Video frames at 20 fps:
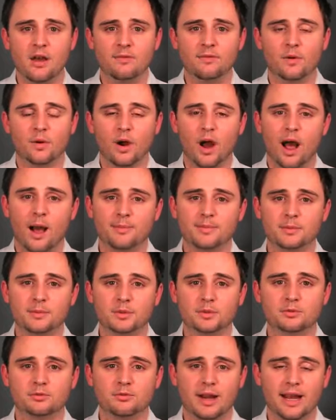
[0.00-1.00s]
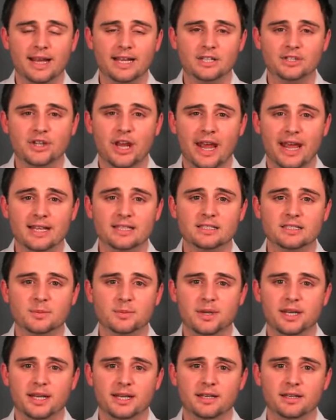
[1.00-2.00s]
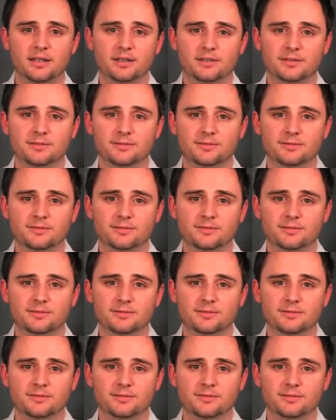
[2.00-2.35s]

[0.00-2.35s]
for optimal range and speed.